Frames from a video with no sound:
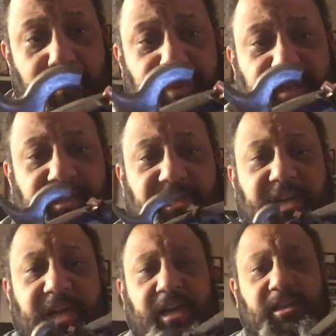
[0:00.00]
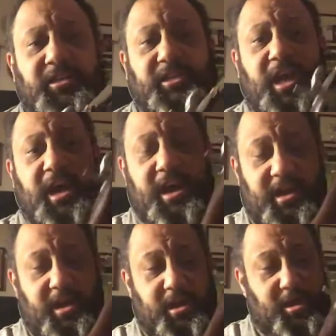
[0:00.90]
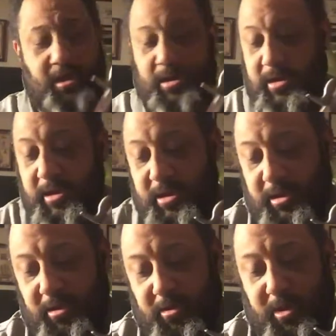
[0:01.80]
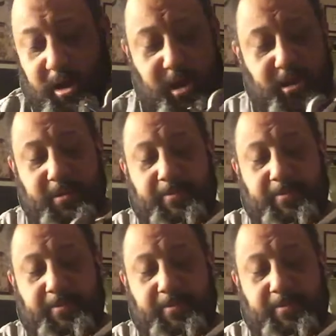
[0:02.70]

it beats digging inside your